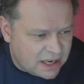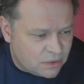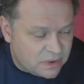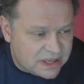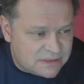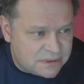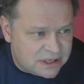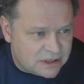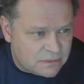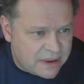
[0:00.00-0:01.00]
with this
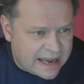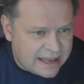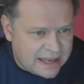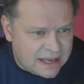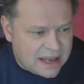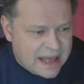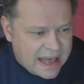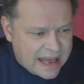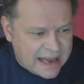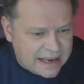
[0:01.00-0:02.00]
particular packet,
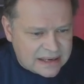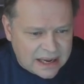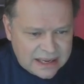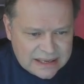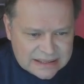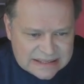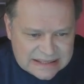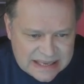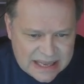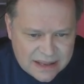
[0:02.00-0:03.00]
and I can
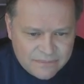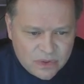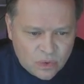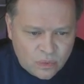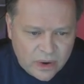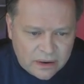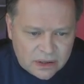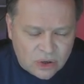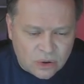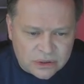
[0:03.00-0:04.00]
see where
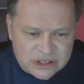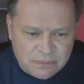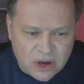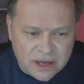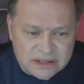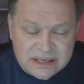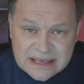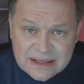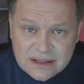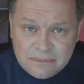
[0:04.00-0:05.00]
it corresponds
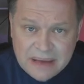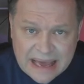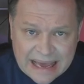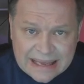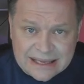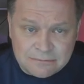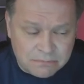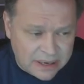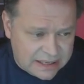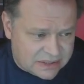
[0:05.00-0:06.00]
in the packet
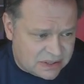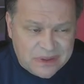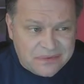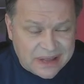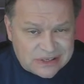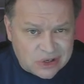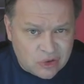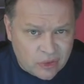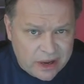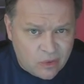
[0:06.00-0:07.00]
bytes. That's a
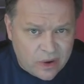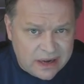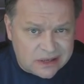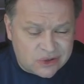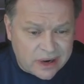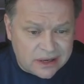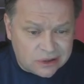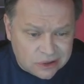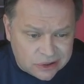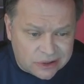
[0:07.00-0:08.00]
great way to try to
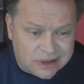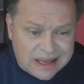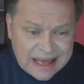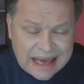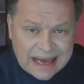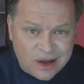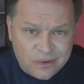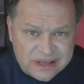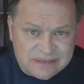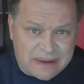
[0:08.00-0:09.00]
learn how
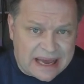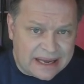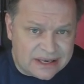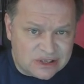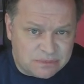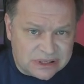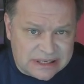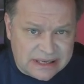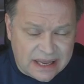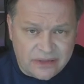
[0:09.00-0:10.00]
this packet is put
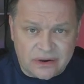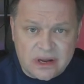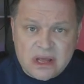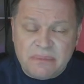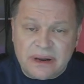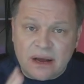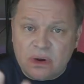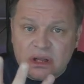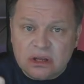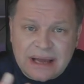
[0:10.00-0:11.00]
together. But I
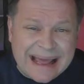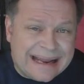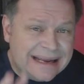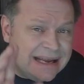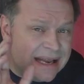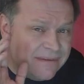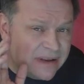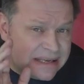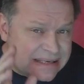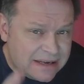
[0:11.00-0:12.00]
want to look at it in an
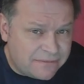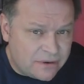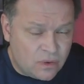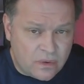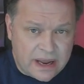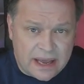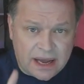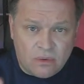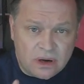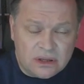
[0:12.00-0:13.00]
even different way.
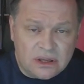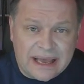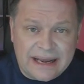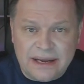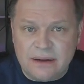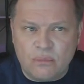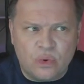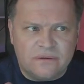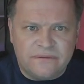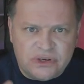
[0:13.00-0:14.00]
I want to look at it in a
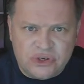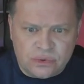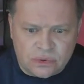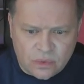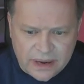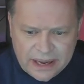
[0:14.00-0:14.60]
more visual way.